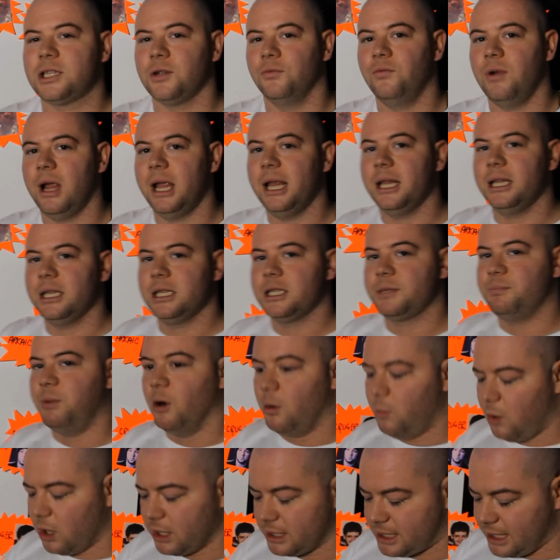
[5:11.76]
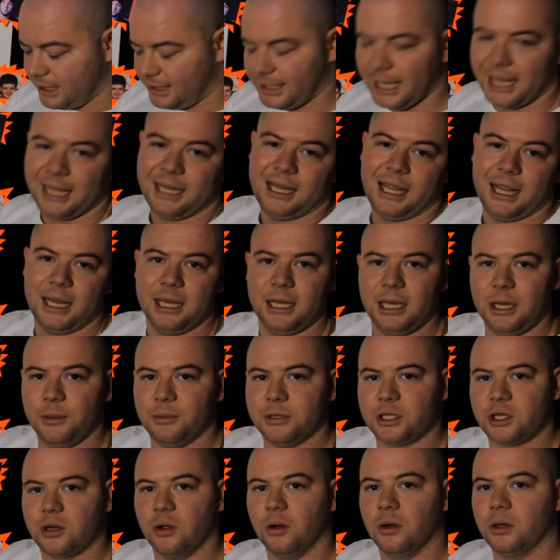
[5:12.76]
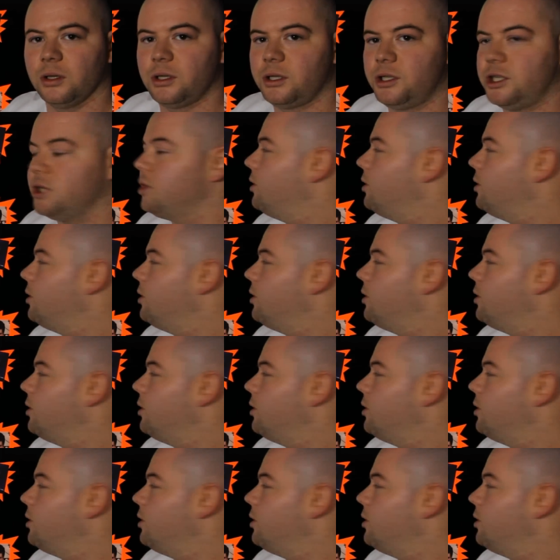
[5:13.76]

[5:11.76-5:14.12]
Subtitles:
to writtens, but once he did it, he was good, do you